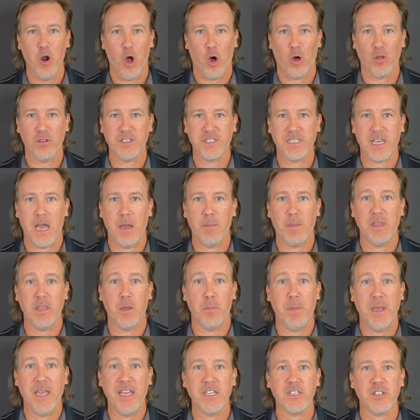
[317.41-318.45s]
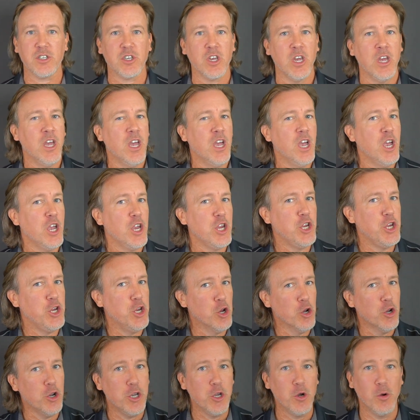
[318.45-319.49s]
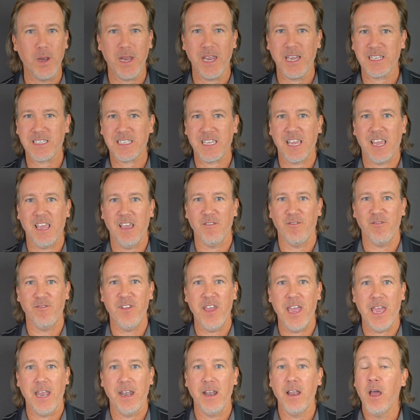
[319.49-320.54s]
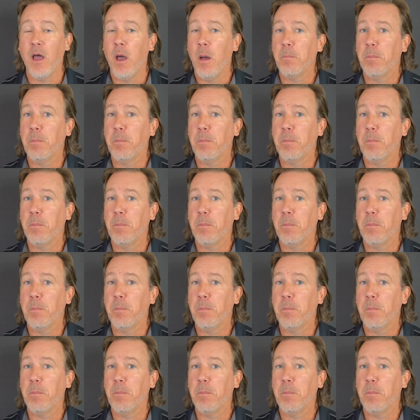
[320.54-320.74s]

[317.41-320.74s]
all the time on the pitch, you're doing it to get fit.